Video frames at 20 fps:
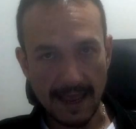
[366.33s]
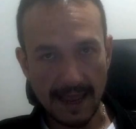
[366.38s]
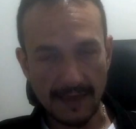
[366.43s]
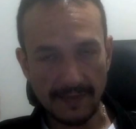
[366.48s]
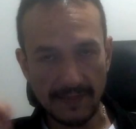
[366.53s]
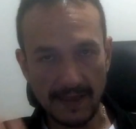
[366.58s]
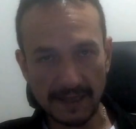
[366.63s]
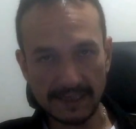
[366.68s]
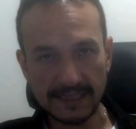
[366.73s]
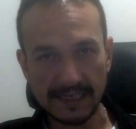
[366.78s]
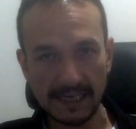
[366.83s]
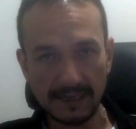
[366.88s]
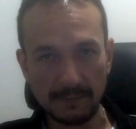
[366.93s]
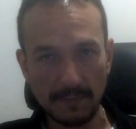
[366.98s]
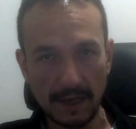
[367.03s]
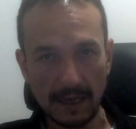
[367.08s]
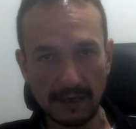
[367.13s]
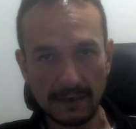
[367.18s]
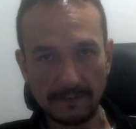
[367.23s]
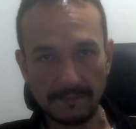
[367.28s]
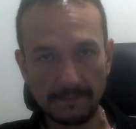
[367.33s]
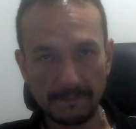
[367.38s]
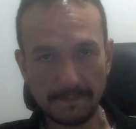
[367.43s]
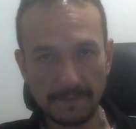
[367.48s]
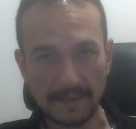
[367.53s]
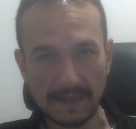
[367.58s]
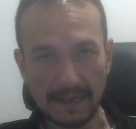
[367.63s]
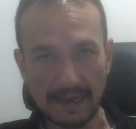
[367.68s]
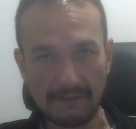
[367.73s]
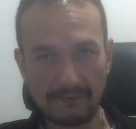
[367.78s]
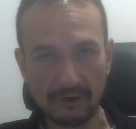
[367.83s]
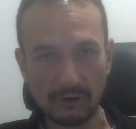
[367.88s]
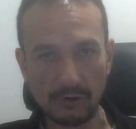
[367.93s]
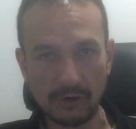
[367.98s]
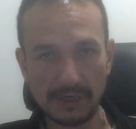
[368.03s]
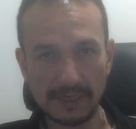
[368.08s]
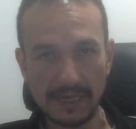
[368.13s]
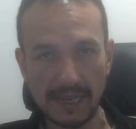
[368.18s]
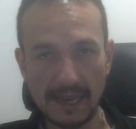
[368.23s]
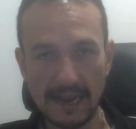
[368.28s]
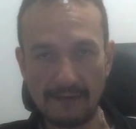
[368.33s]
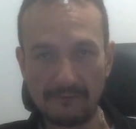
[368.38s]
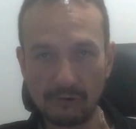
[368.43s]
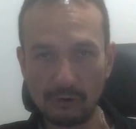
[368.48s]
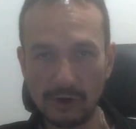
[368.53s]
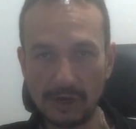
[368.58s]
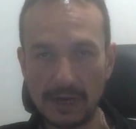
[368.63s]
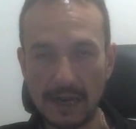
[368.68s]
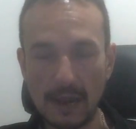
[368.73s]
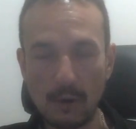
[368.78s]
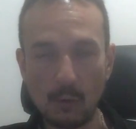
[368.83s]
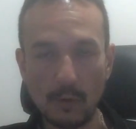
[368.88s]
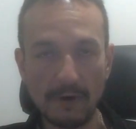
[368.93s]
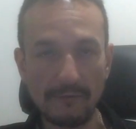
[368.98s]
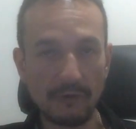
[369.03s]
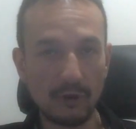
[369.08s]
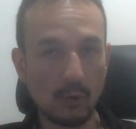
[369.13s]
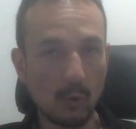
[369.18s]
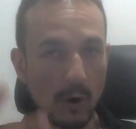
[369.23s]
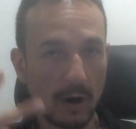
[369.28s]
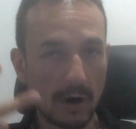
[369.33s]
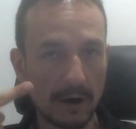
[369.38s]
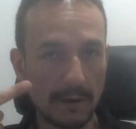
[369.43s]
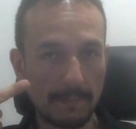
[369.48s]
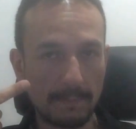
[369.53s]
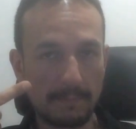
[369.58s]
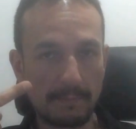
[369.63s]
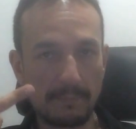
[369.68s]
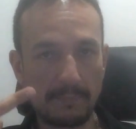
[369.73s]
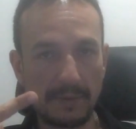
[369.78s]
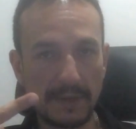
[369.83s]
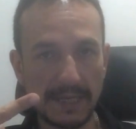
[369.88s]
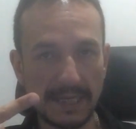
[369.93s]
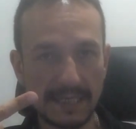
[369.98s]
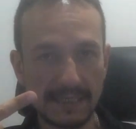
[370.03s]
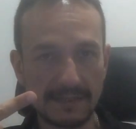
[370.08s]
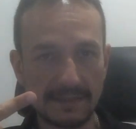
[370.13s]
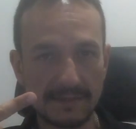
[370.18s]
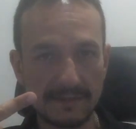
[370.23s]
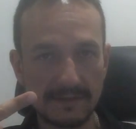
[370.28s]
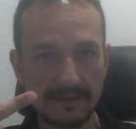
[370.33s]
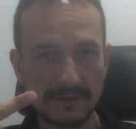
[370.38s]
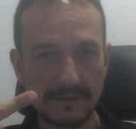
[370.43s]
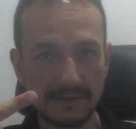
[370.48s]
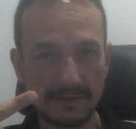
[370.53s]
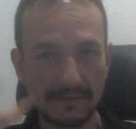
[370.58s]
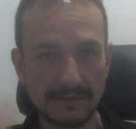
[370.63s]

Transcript: And that's it, man. Have a great day. Have a great night wherever you are. Peace.